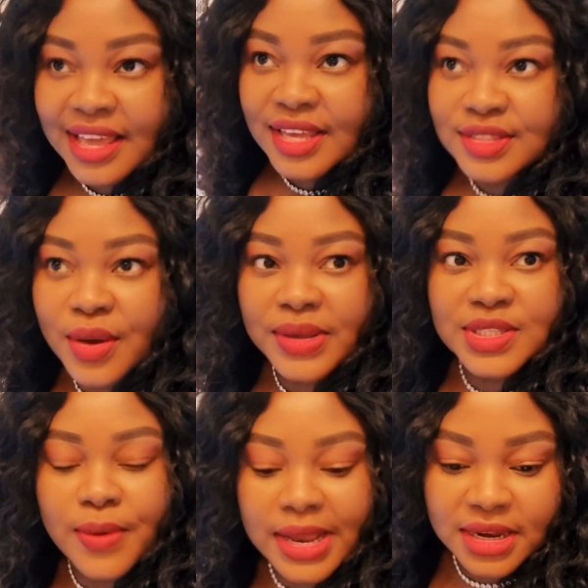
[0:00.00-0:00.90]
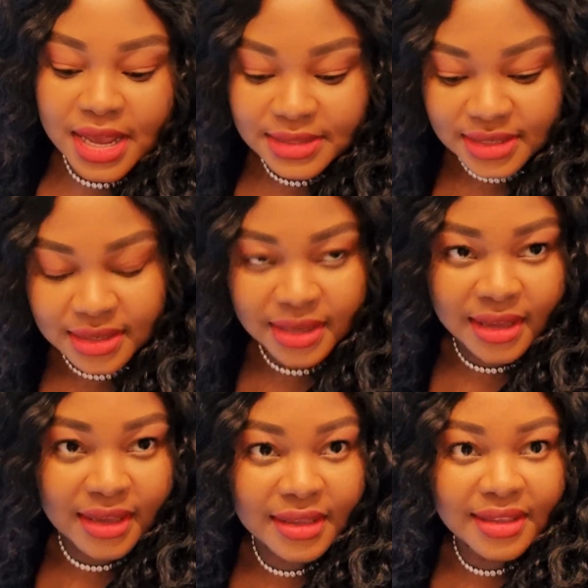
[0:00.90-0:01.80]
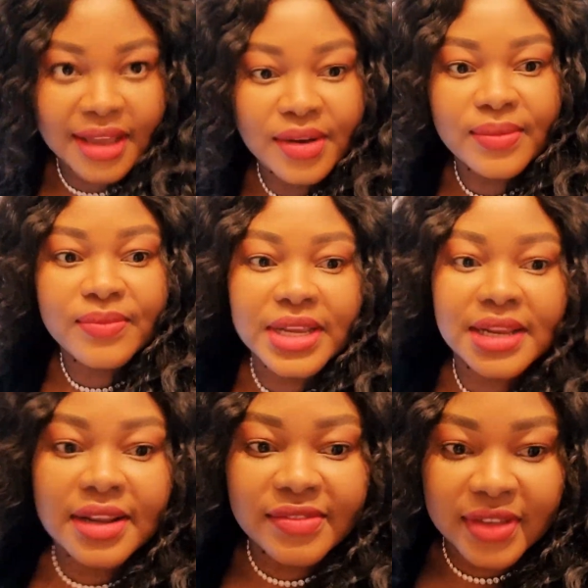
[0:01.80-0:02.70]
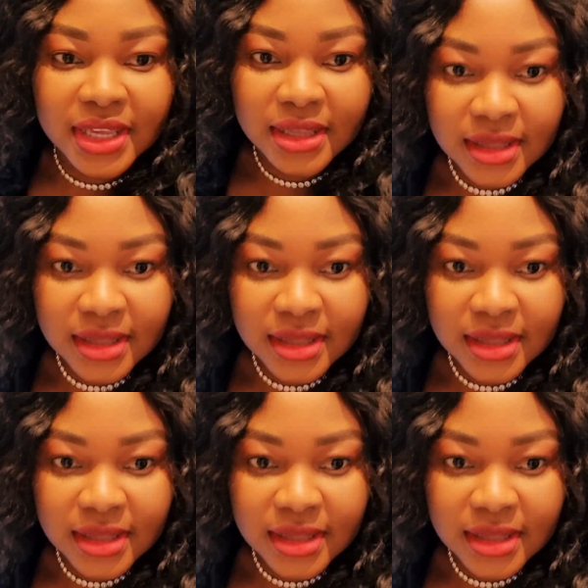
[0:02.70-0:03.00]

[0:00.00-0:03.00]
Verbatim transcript: It's always quite nice in here. I really love it.